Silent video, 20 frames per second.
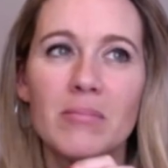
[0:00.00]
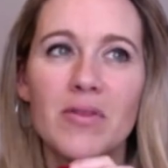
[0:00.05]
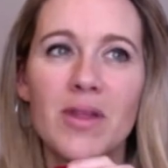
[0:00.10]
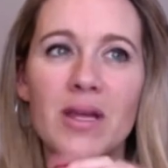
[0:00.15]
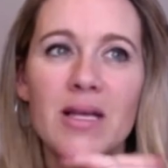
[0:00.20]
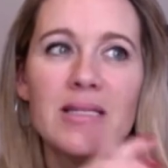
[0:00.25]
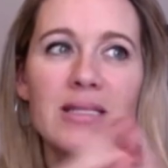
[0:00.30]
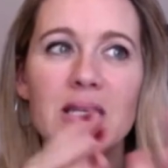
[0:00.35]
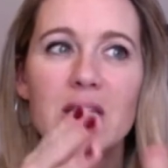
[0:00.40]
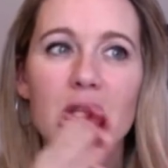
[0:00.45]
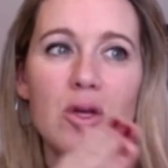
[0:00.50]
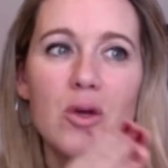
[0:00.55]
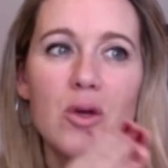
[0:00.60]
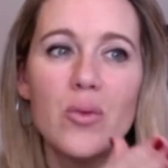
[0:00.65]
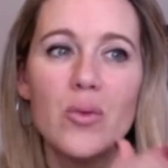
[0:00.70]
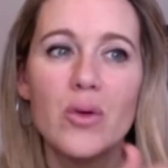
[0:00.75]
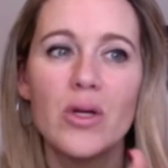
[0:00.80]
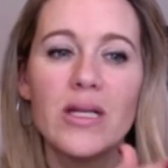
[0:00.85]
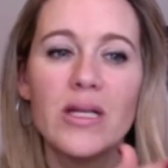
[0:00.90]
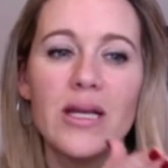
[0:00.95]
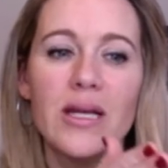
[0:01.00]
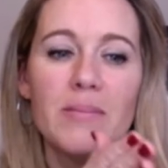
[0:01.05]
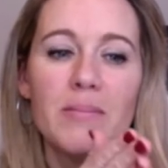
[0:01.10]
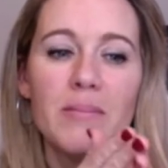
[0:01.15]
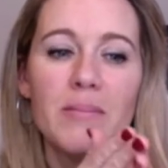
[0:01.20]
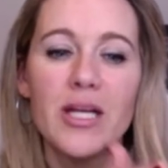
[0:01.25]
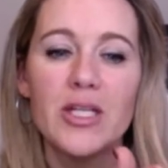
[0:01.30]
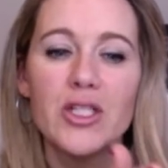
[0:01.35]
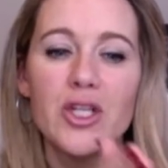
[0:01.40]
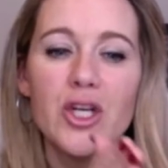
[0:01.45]
things that you really
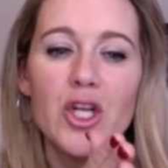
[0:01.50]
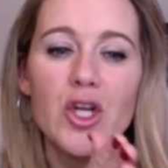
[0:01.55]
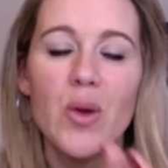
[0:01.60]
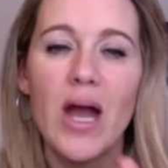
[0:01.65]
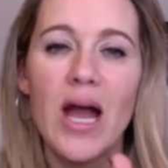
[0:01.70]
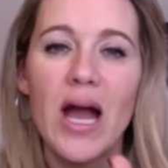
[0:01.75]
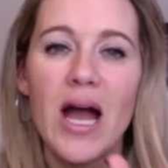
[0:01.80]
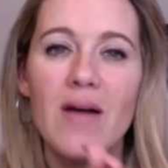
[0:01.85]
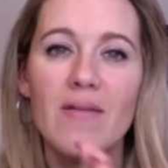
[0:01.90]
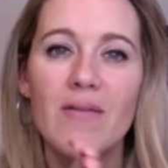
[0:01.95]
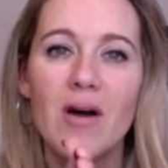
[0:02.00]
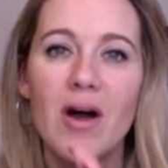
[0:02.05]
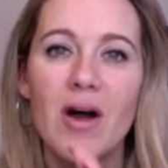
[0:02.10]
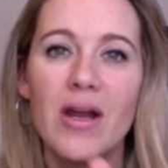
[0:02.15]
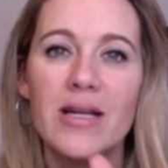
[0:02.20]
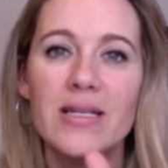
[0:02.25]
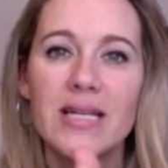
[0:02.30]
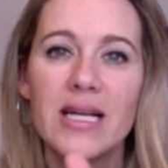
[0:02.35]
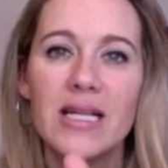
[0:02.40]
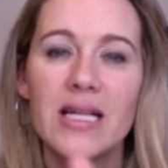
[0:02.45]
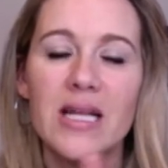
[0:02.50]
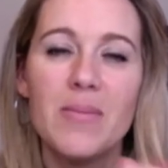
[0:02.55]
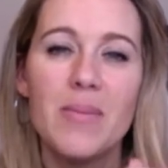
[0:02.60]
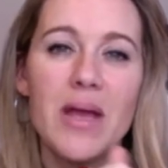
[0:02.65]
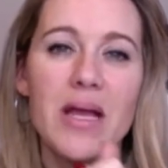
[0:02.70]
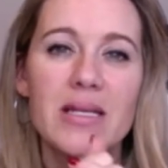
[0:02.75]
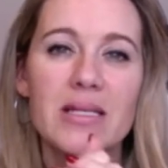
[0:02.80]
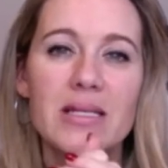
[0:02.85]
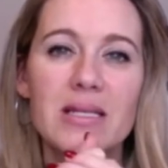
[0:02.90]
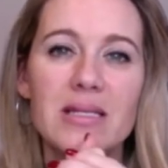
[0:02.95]
make sure you have on a daily
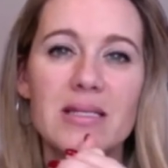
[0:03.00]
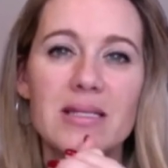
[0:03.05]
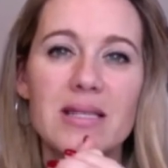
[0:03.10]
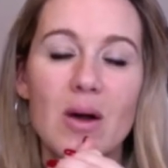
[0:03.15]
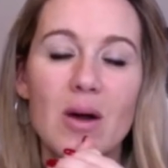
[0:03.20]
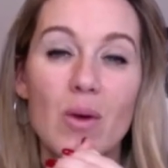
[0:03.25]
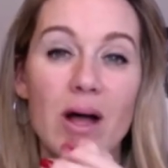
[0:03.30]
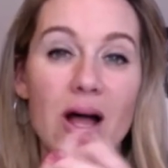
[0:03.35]
basis that will